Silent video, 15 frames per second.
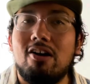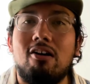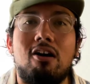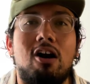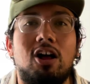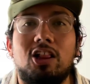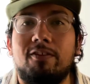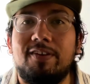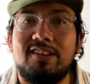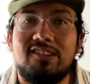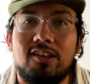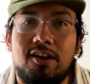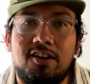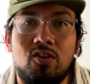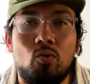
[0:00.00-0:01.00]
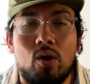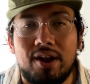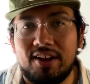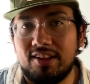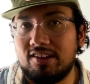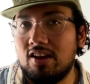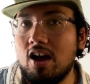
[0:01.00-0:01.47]
all of a sudden
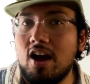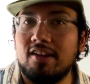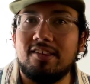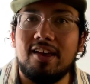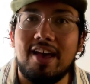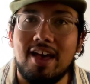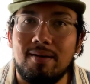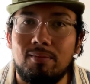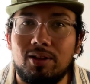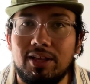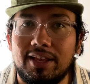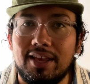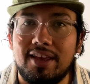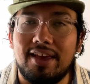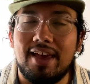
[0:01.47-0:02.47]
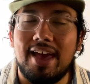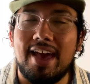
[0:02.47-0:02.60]
wanting to talk to Emily.